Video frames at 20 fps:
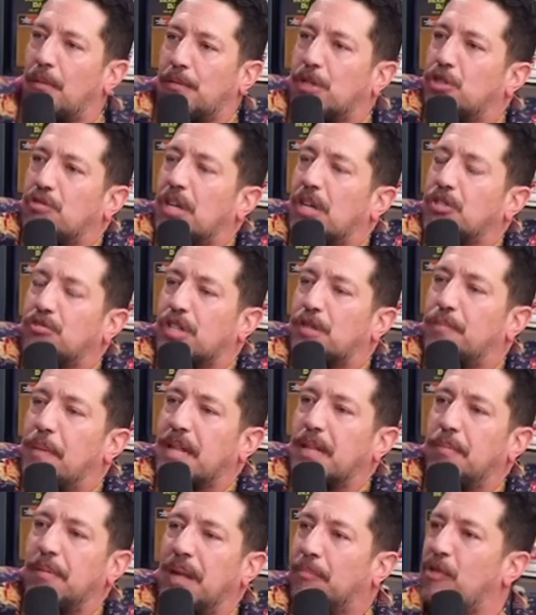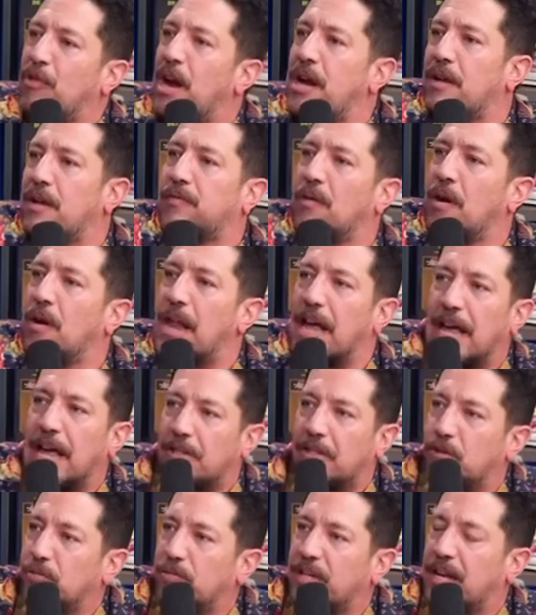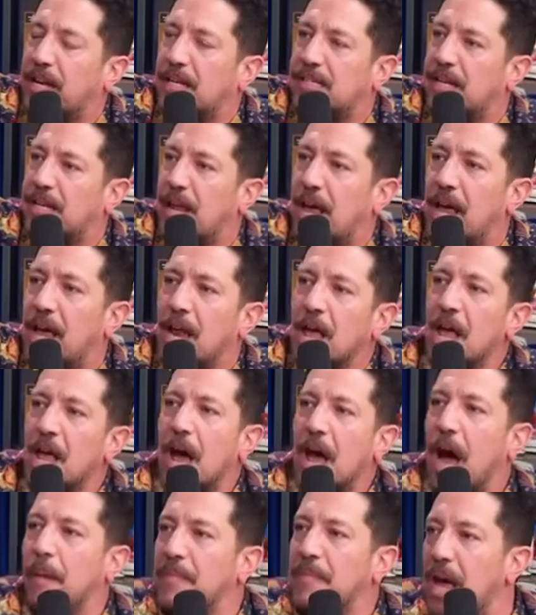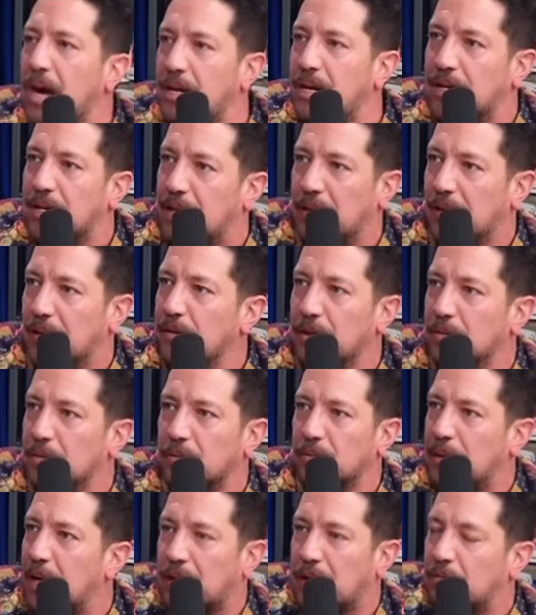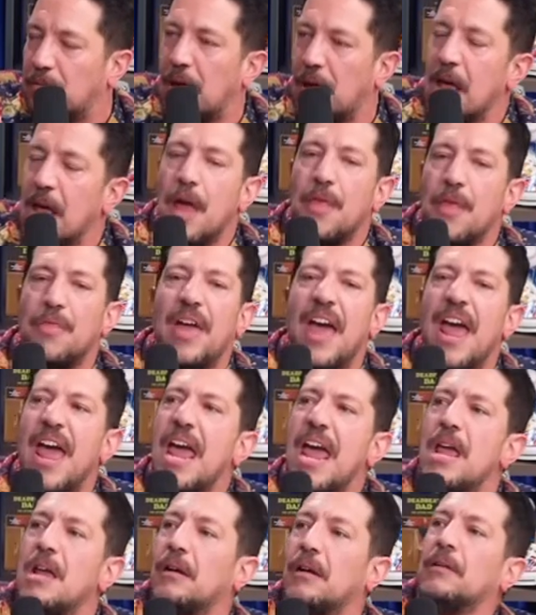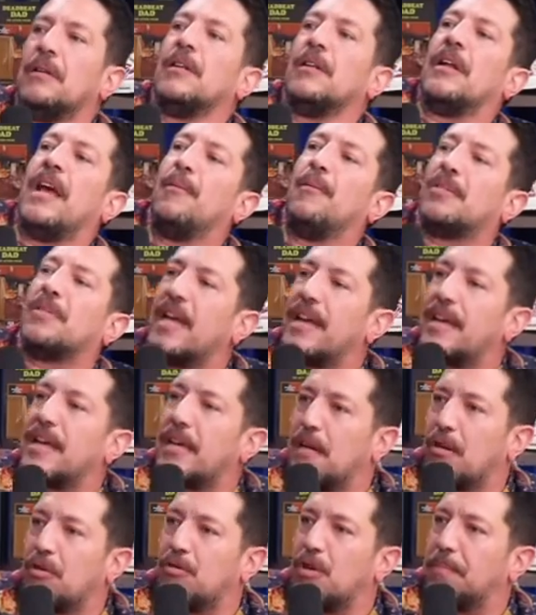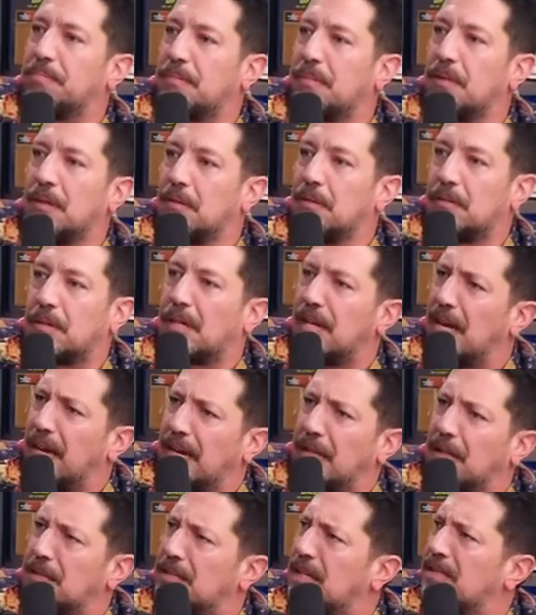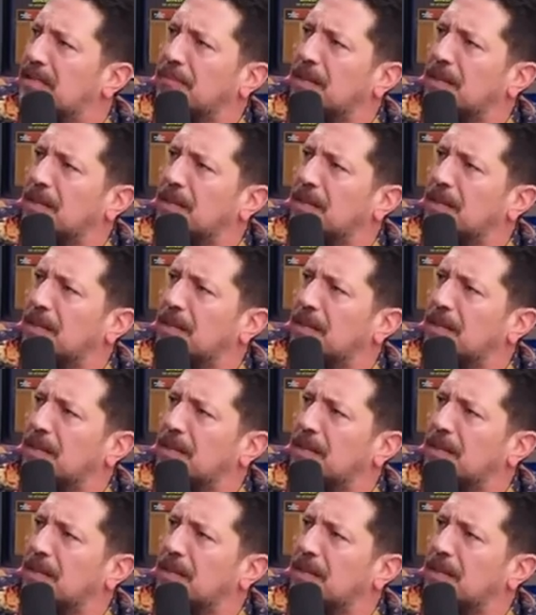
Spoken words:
I was dressed respectfully. I'm right in front. I got two tickets in hand. I'm not going to kill you. I'm not going to run. They it was like kryptonite. Is that like